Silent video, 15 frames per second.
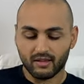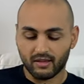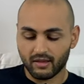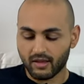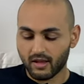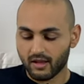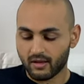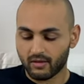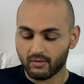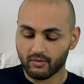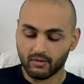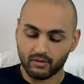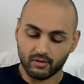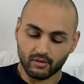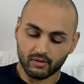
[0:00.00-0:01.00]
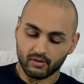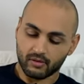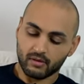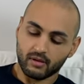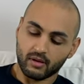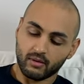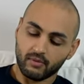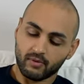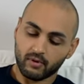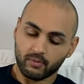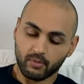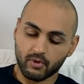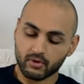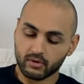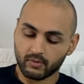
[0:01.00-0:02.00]
Now, time for
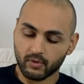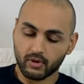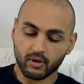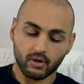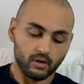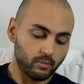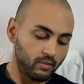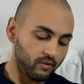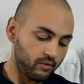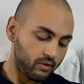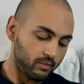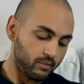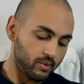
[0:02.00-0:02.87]
post-workout before